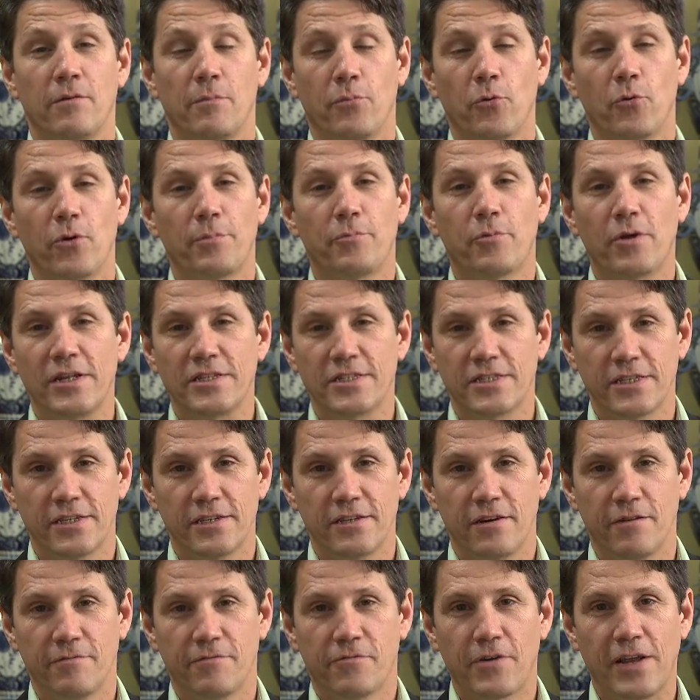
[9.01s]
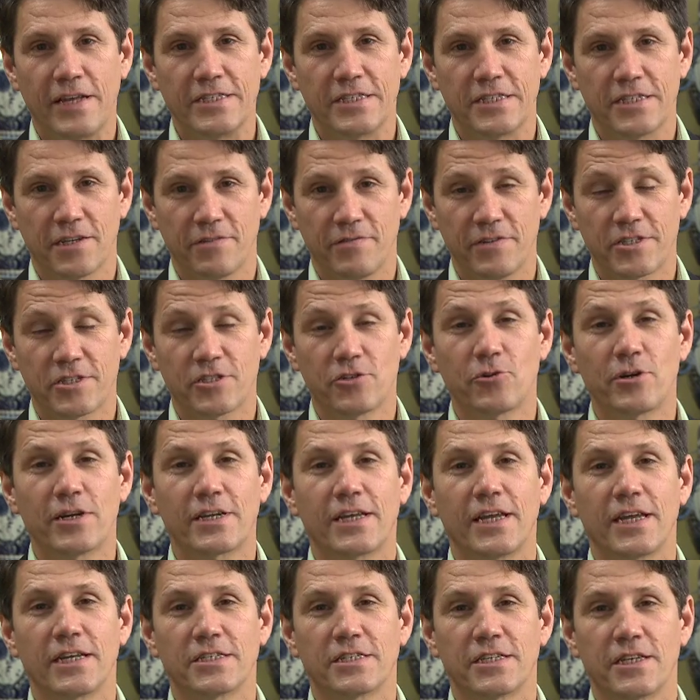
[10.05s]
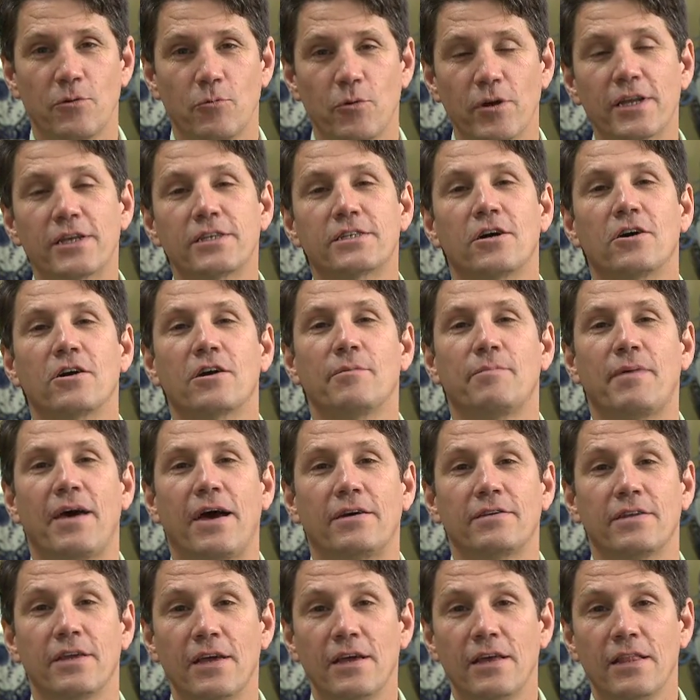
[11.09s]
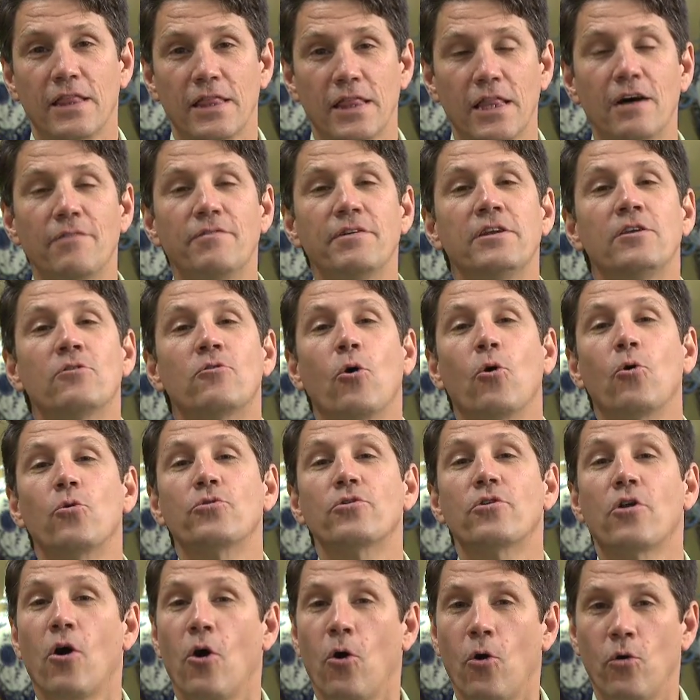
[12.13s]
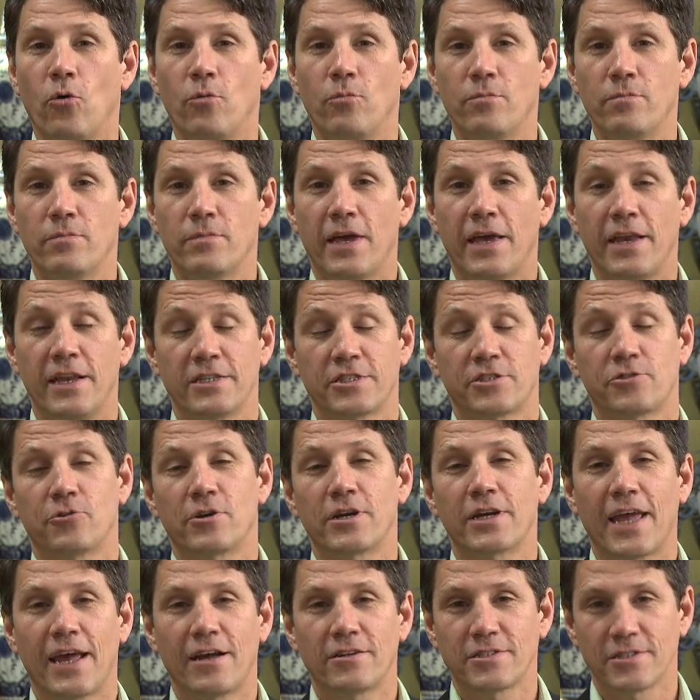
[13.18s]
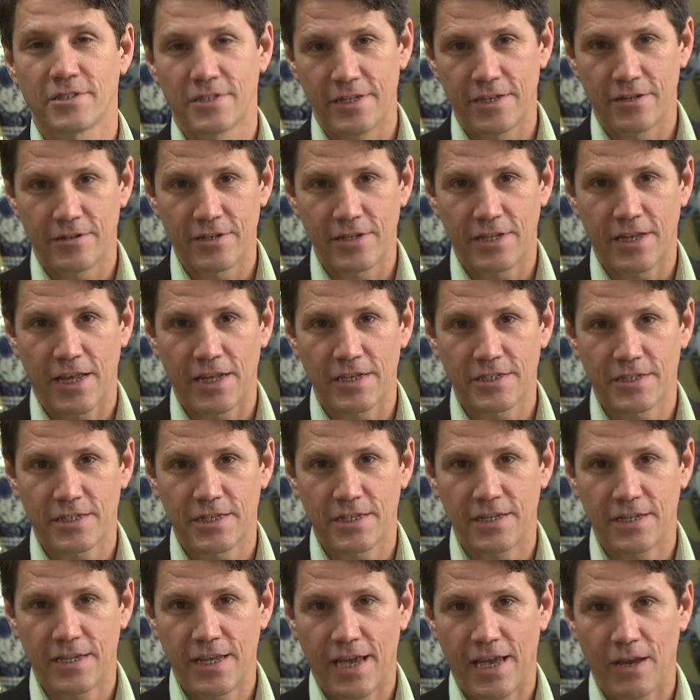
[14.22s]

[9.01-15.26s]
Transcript: the board president of Friends of Historic Kingston, and we're going to talk about loving your older home and historic houses here in Kingston.